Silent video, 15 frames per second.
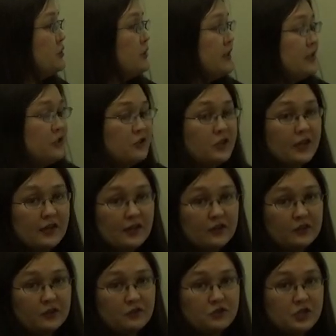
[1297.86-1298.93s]
the conclusion.
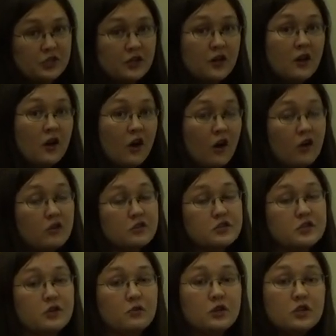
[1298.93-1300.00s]
Also,
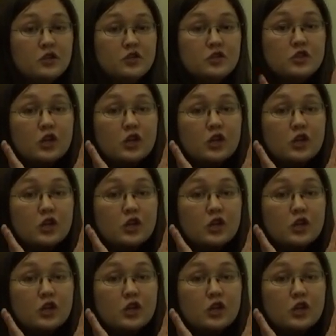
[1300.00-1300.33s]
no